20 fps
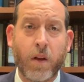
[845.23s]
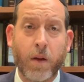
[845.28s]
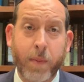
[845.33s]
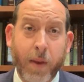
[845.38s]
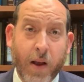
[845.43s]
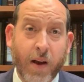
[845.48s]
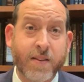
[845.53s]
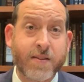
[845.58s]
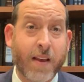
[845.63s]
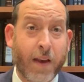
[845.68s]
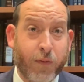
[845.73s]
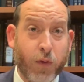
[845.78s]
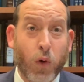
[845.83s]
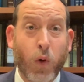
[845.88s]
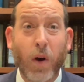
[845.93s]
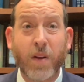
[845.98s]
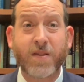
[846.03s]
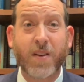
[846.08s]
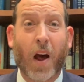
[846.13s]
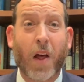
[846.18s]
Because if you
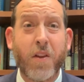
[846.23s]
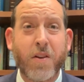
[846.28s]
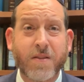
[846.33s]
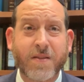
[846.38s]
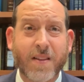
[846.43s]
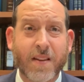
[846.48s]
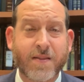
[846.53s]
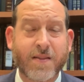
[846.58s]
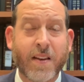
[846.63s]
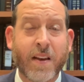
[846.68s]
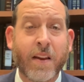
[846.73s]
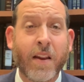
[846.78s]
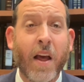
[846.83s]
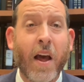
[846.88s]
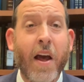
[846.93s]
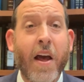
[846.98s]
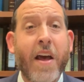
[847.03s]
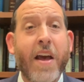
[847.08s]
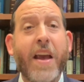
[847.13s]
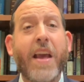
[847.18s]
cause others to sin,
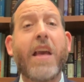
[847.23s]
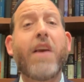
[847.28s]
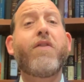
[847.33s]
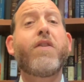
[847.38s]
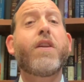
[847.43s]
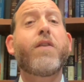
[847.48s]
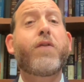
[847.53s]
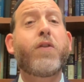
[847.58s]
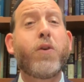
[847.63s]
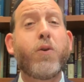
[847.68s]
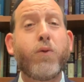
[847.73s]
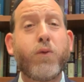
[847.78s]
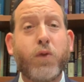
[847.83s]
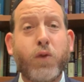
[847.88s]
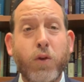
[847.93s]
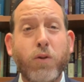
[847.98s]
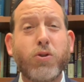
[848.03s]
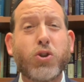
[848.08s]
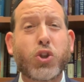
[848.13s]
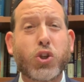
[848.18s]
even if you
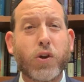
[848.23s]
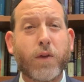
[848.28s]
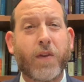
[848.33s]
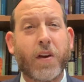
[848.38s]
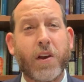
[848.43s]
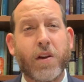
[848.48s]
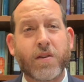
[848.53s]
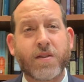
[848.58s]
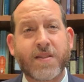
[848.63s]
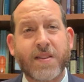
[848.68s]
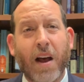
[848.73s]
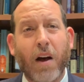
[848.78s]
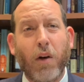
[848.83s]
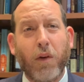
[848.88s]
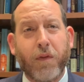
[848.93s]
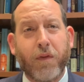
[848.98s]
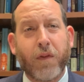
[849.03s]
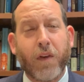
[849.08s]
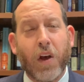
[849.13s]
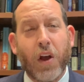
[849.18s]
do tshuva
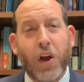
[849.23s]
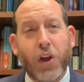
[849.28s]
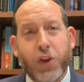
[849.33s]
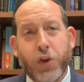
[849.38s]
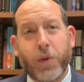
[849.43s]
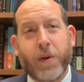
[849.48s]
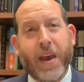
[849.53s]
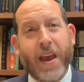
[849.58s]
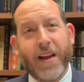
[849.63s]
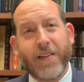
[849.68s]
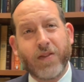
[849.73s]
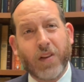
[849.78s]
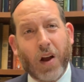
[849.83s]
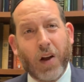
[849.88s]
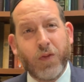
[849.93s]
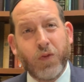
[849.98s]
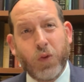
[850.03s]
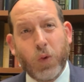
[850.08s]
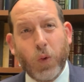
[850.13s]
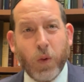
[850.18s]
yourself, you can't
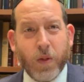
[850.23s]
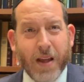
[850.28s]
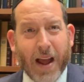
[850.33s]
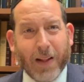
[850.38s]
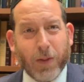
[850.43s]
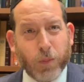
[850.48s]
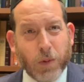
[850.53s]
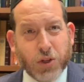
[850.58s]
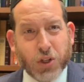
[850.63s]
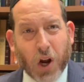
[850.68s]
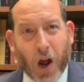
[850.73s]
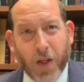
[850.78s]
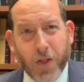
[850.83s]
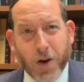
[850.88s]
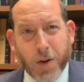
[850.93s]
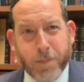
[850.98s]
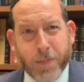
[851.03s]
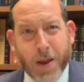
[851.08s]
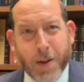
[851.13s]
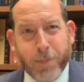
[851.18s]
undo that which
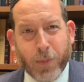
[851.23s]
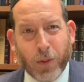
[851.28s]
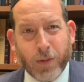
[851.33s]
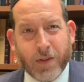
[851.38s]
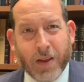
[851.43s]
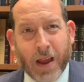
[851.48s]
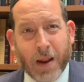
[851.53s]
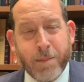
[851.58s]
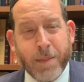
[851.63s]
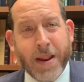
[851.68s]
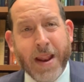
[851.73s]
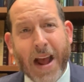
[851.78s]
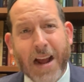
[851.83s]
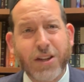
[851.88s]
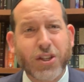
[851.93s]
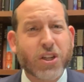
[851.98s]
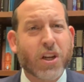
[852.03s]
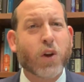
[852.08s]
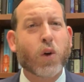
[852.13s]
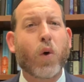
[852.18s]
other people did.
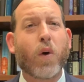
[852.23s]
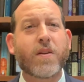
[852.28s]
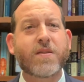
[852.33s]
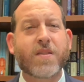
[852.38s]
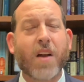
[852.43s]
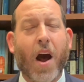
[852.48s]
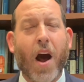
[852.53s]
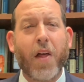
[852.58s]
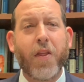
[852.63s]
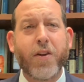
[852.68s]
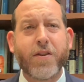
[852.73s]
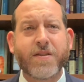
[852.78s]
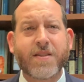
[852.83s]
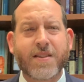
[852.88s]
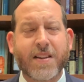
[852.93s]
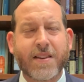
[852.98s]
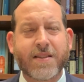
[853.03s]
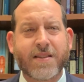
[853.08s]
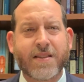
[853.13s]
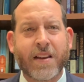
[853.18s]
Menashe caused others
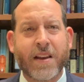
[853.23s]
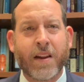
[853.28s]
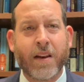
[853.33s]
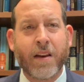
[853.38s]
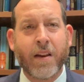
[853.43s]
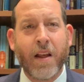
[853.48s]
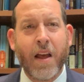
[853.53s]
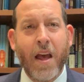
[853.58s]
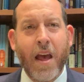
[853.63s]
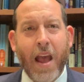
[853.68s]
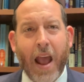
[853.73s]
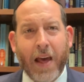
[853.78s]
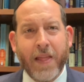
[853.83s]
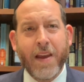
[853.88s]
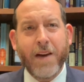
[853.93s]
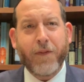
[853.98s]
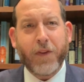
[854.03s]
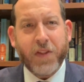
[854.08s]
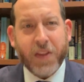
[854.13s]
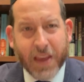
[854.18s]
to sin. And
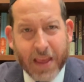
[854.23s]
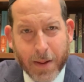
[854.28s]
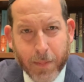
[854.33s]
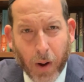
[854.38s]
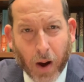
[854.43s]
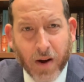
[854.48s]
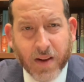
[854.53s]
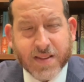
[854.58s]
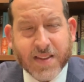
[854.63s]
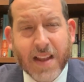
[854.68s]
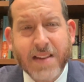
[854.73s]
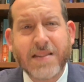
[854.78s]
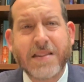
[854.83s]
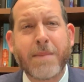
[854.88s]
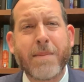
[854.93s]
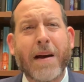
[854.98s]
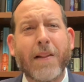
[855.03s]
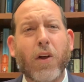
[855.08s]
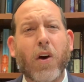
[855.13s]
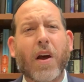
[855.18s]
therefore the Gemara says, the
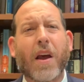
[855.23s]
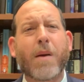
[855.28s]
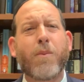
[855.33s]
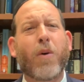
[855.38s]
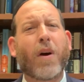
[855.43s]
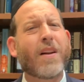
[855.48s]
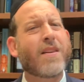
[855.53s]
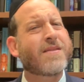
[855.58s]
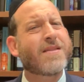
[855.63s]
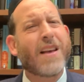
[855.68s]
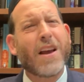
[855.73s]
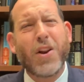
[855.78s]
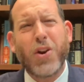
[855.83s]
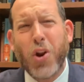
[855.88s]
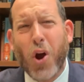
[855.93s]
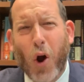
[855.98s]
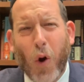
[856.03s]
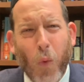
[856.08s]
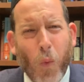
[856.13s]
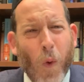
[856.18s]
Malachim want to say,
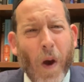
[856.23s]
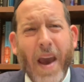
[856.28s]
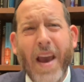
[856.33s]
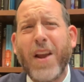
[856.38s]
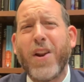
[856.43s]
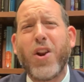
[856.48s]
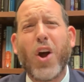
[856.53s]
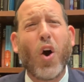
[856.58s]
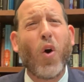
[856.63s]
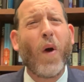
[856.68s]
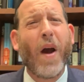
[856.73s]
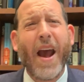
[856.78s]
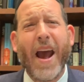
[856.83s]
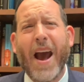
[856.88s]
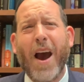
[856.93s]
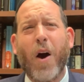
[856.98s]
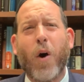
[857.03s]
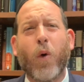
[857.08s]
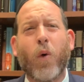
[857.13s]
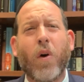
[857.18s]
no way, no
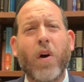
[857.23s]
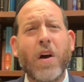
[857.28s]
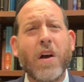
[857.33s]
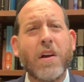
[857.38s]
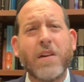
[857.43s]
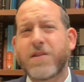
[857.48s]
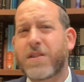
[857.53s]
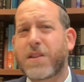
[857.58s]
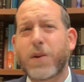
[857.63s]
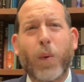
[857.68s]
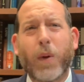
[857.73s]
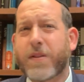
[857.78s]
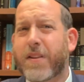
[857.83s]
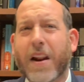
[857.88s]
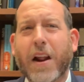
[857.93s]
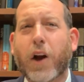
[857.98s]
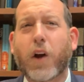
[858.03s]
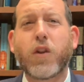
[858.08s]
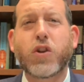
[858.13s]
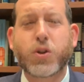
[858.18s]
how. So what
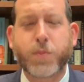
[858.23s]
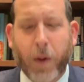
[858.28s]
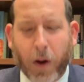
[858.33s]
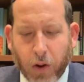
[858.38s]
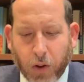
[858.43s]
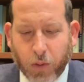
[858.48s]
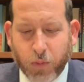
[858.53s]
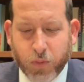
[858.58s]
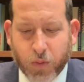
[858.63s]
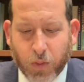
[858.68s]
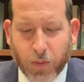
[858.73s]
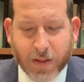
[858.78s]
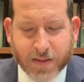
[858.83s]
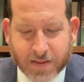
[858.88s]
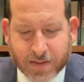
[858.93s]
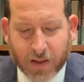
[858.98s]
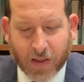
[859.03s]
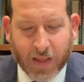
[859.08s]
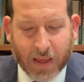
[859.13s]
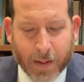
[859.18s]
did HaKadosh Baruch Hu do?
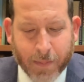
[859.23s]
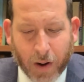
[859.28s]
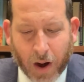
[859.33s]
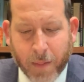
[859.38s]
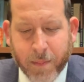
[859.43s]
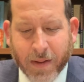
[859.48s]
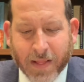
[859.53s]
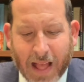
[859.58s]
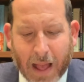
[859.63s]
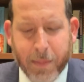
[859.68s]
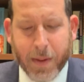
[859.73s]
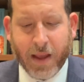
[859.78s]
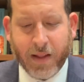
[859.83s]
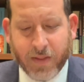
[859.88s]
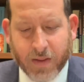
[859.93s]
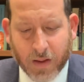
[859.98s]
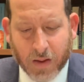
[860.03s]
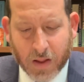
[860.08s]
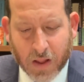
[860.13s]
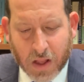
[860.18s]
Listen to the Gemara.
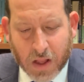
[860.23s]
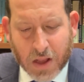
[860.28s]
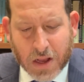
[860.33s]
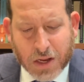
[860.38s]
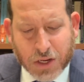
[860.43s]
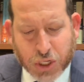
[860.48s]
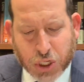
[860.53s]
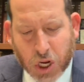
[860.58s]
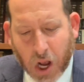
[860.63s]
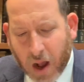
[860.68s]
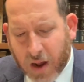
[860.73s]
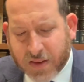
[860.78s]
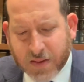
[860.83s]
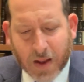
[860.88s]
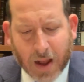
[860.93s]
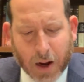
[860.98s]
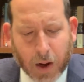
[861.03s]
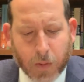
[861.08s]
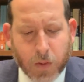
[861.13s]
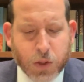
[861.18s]
Melamed.
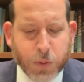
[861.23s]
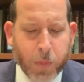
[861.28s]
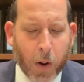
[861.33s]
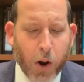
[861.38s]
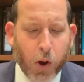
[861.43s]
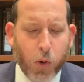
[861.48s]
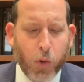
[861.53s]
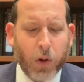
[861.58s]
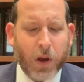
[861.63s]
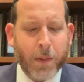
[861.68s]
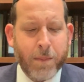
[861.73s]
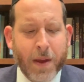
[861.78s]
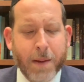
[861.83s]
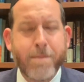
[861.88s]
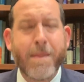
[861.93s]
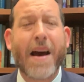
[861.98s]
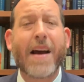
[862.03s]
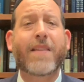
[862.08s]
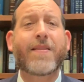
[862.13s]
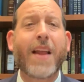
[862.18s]
Sha'asa HaKadosh Baruch Hu k'min
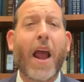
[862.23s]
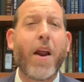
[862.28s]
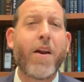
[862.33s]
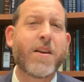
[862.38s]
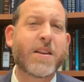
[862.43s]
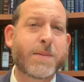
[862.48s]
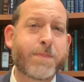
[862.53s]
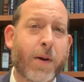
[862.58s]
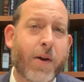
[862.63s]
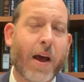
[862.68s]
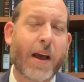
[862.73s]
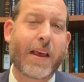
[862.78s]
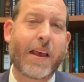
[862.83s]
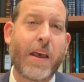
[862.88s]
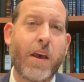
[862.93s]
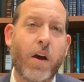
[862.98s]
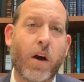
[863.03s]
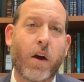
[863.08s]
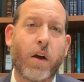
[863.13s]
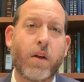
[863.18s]
machteres
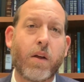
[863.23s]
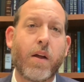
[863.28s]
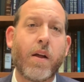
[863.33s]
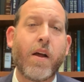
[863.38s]
barakia.